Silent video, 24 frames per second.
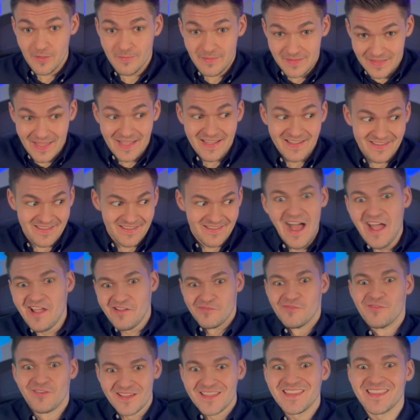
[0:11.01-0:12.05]
but like, I
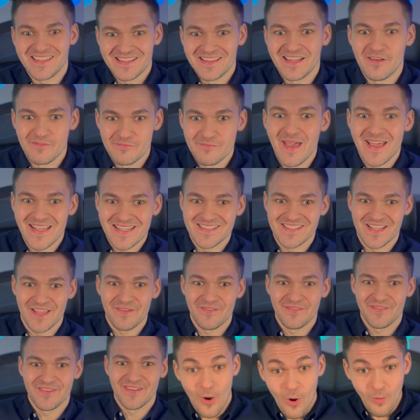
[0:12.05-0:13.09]
really love MagSafe.